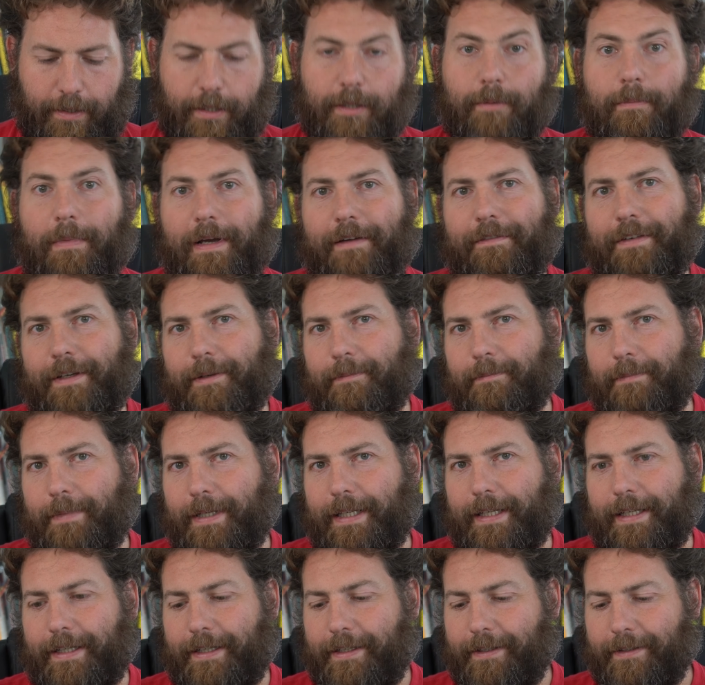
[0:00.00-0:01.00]
Mavic
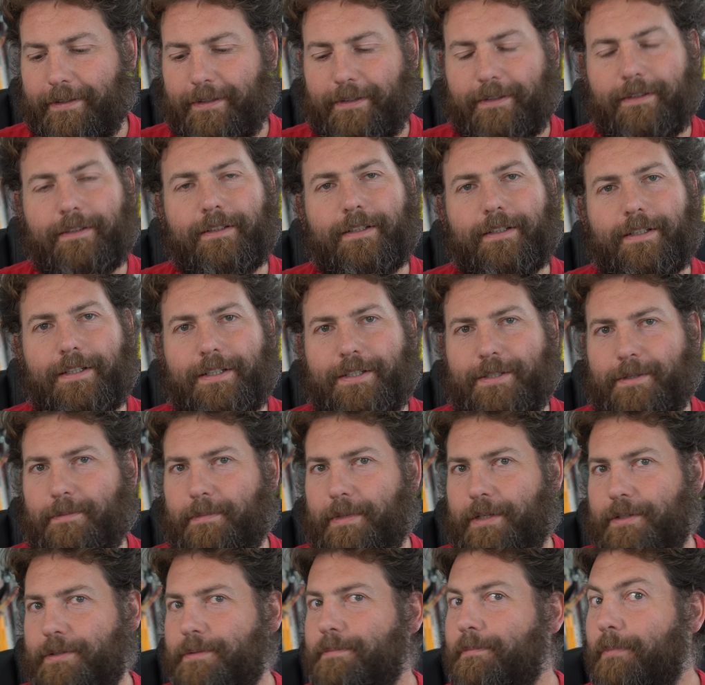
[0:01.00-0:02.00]
Mini is the
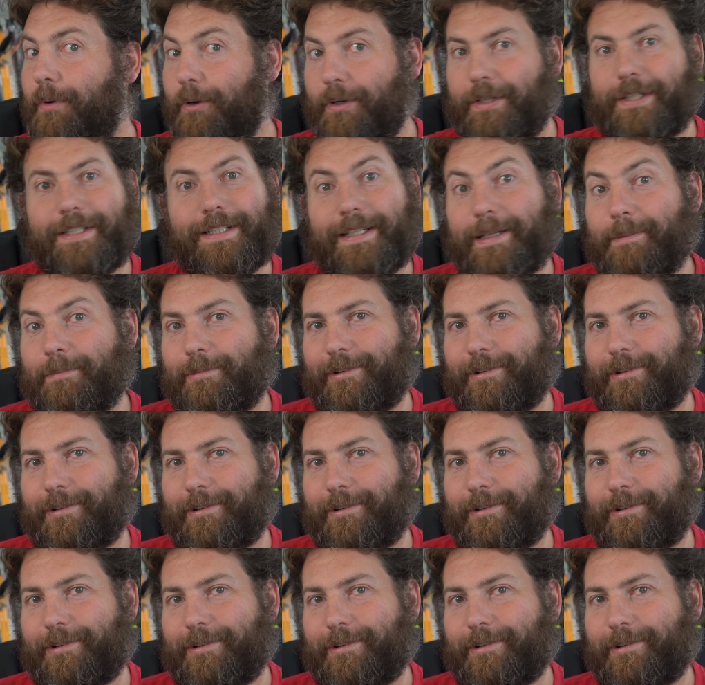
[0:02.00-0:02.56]
most modestly